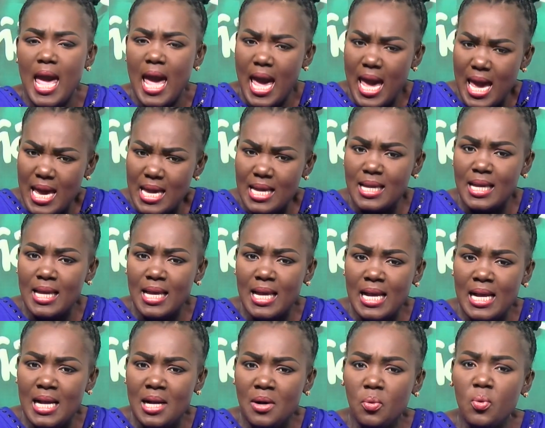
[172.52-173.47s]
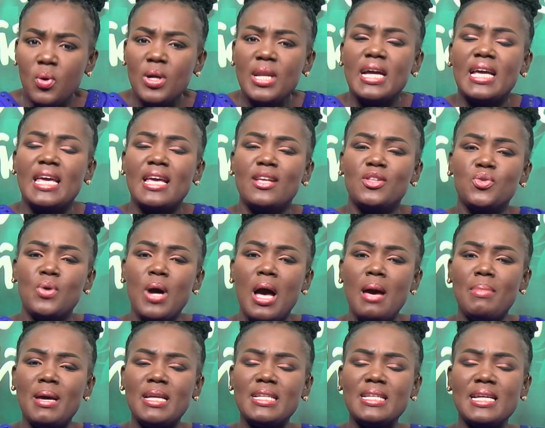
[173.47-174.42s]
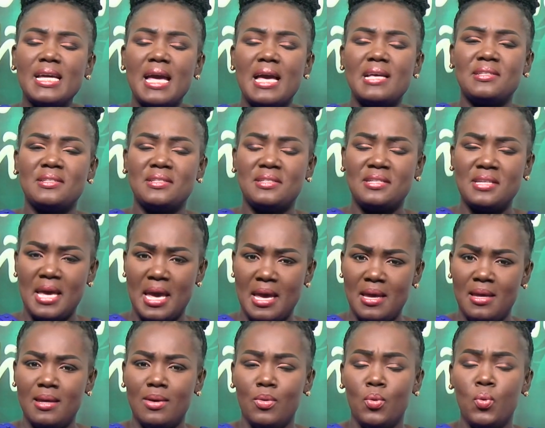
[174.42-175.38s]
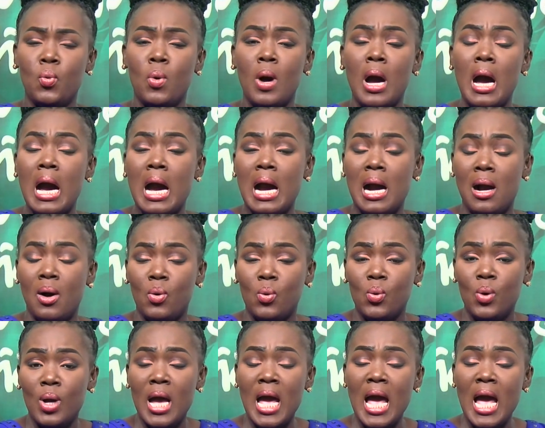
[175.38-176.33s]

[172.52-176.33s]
Hey, what a thousand can see. Wow.